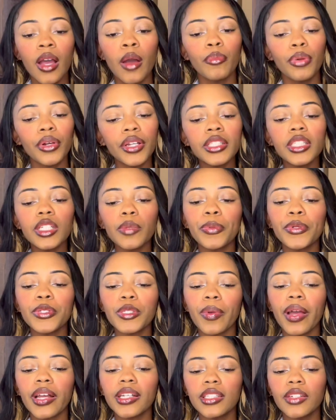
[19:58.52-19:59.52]
put into
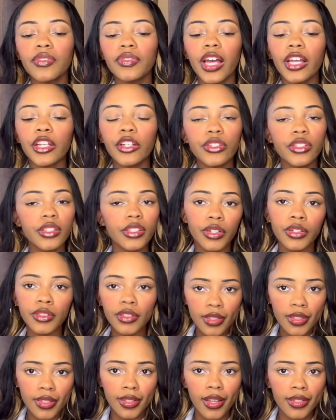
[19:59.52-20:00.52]
perspective that you're still
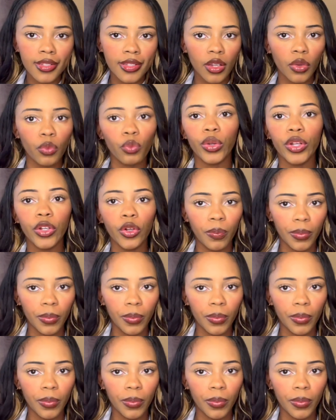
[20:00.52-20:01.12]
discussing real